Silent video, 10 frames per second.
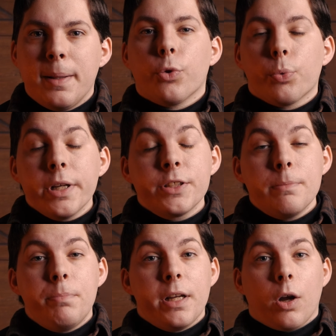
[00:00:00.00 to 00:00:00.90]
The
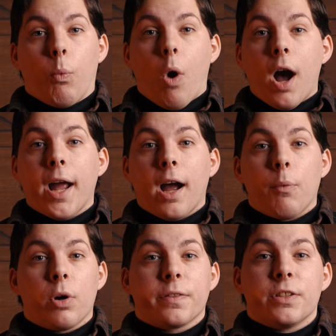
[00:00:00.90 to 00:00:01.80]
reason being why I
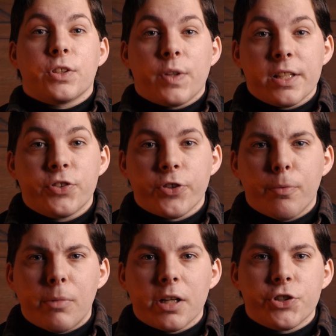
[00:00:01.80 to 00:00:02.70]
want this lens
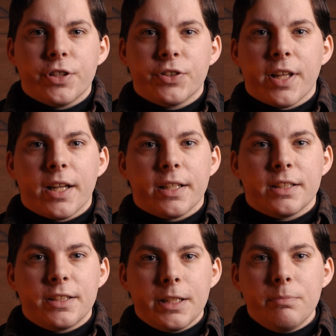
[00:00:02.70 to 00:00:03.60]
so much is that it
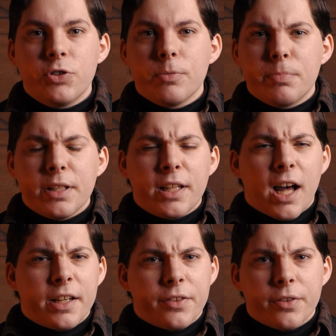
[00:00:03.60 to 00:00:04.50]
seems to be
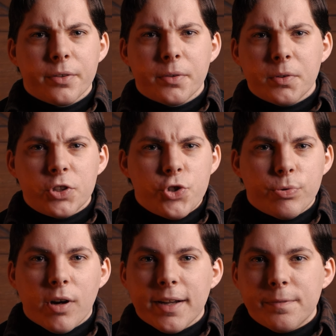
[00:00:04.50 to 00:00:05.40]
kind of the
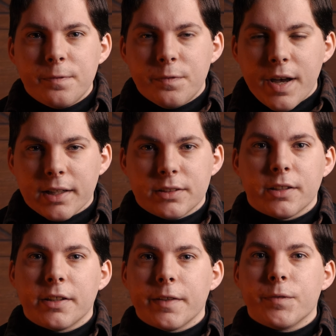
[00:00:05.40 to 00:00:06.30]

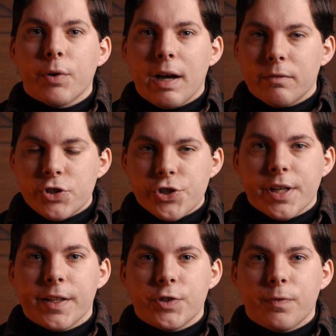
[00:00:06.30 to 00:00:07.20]
trifecta if you have a
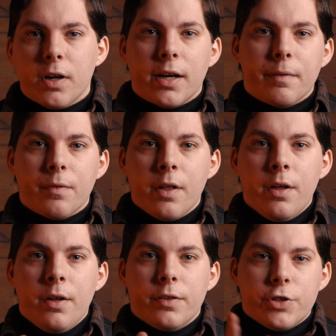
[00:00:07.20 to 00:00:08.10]
GH5.
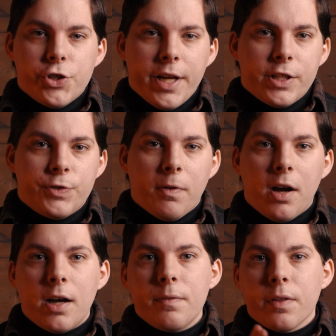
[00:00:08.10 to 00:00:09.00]
The
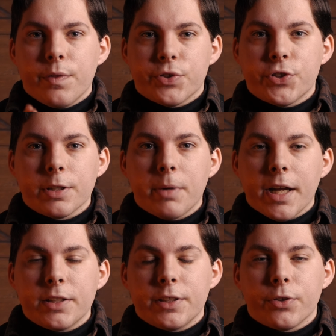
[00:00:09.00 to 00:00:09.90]
GH5, the Sigma
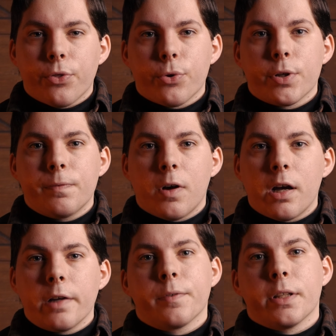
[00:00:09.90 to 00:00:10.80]

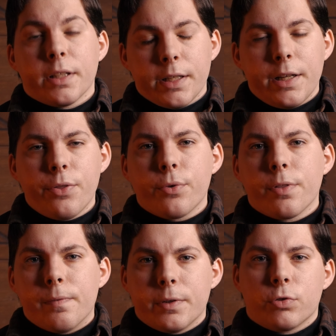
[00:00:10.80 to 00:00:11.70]
18-35, and either
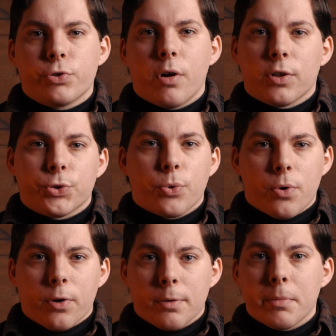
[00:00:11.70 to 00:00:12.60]
the Viltrox
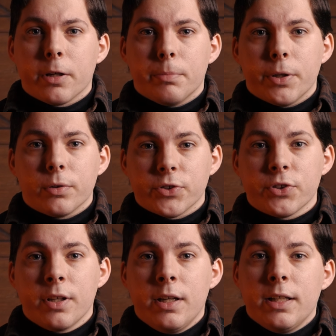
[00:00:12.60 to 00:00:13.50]
or a Metabones.
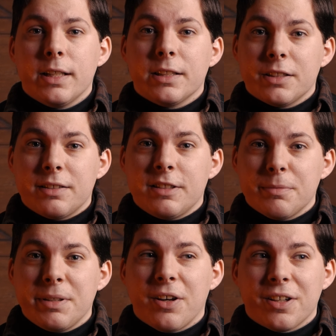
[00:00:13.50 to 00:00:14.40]
And to
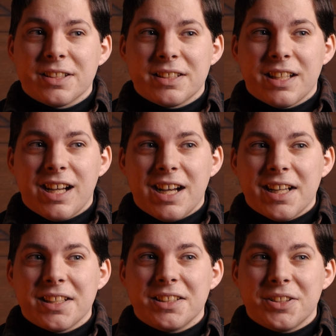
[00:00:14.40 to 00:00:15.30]
be honest,
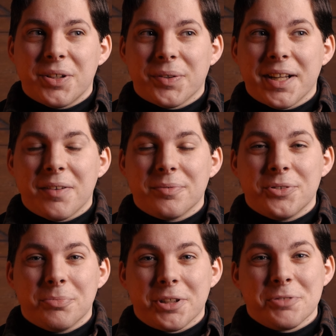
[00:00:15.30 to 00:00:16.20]
I don't have
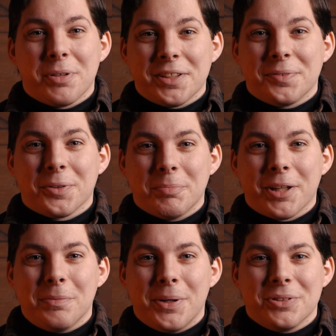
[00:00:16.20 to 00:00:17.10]
too much money for a
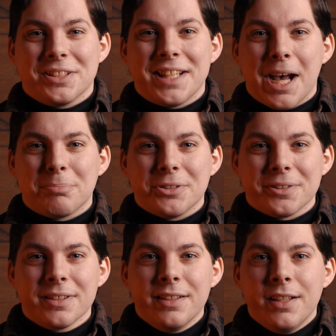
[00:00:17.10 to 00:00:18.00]
Metabones adapter.
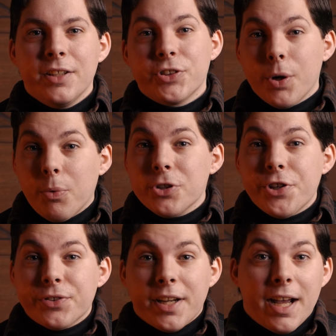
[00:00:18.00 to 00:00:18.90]
So we're
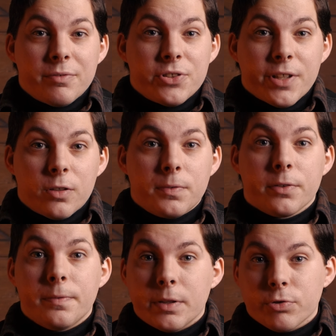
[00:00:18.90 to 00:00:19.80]
just going to have to settle for
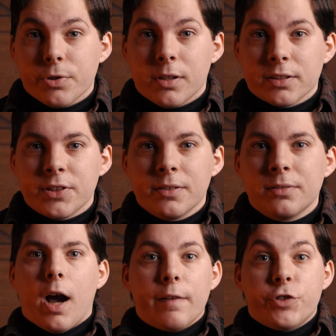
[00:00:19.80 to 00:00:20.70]
the Viltrox.
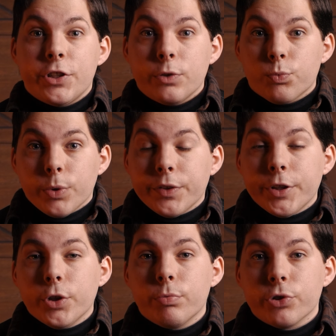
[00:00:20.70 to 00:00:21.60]
I've seen really
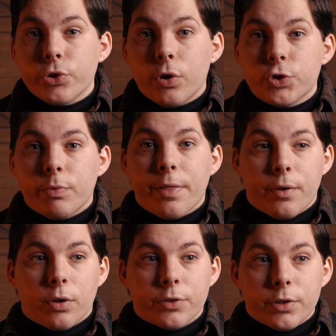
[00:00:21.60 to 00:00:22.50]
good results with
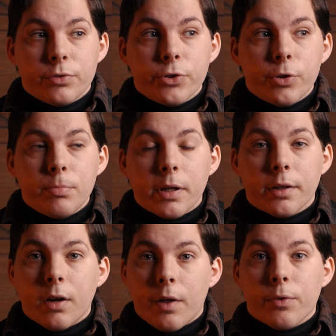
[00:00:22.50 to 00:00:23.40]
it on YouTube
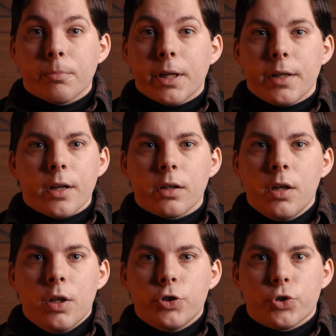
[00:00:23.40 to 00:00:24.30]
and other media,
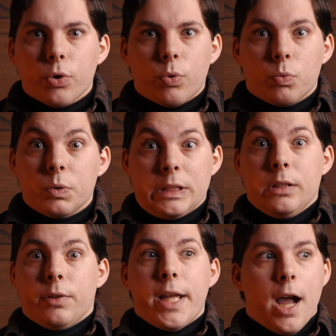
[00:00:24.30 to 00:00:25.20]
so
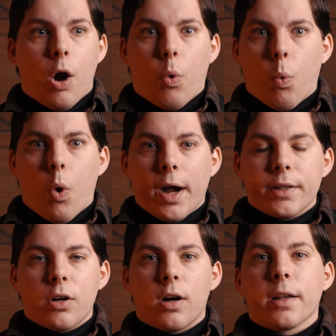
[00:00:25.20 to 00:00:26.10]
yeah, why
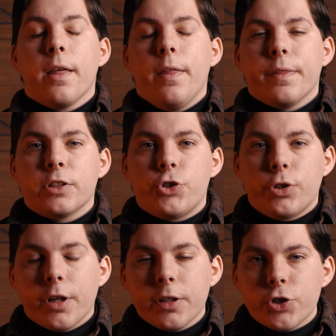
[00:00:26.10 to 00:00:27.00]
not? That's
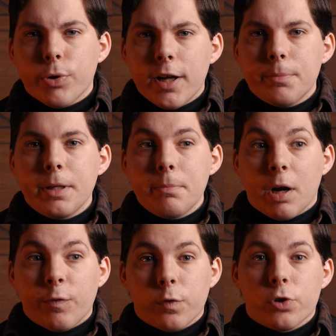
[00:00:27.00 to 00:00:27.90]
gonna try to be
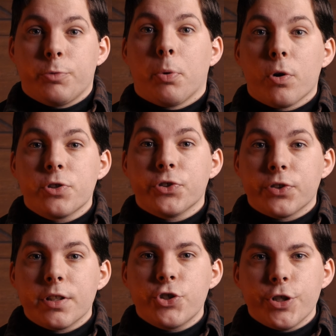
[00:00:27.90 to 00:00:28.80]
my first purchase
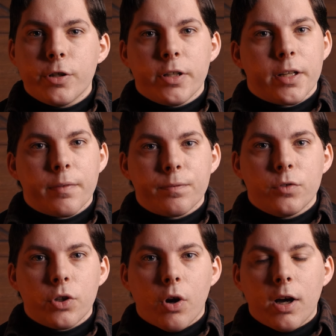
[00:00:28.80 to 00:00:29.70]
this year. If
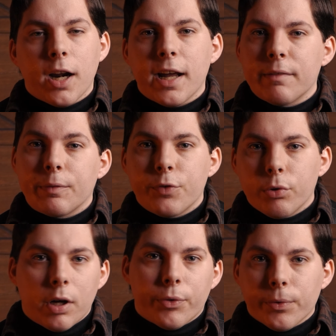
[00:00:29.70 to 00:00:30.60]
not, I have a
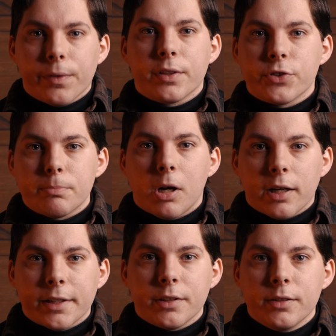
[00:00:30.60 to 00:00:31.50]
few other things in
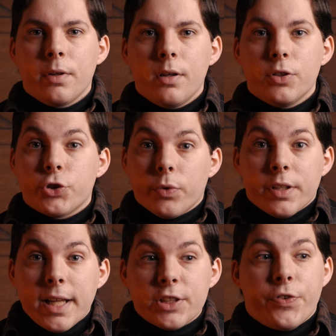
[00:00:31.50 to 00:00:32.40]
mind. So the
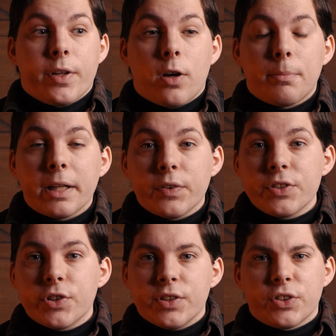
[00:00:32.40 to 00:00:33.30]
next thing on my
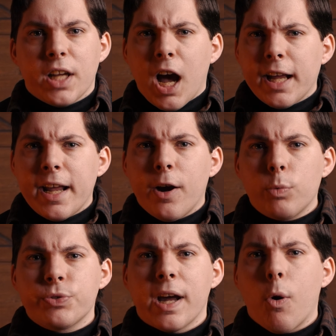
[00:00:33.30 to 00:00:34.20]
list is kind of
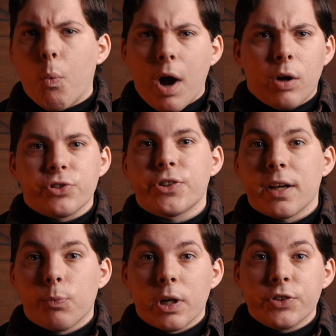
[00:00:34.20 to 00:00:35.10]
helps out
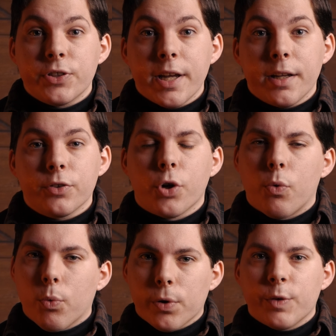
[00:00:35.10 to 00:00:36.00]
Wildside Wednesday.
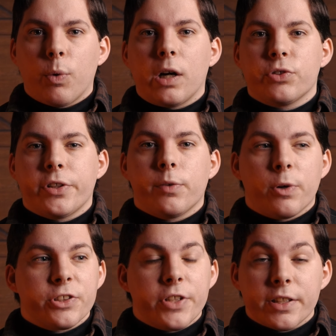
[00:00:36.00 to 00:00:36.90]
Don't worry, Wildside
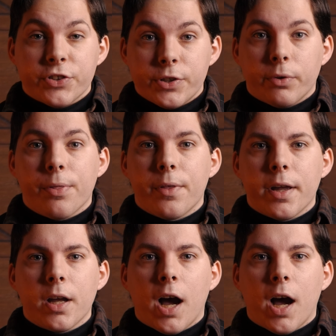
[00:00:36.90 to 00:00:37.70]
Wednesday is still a thing.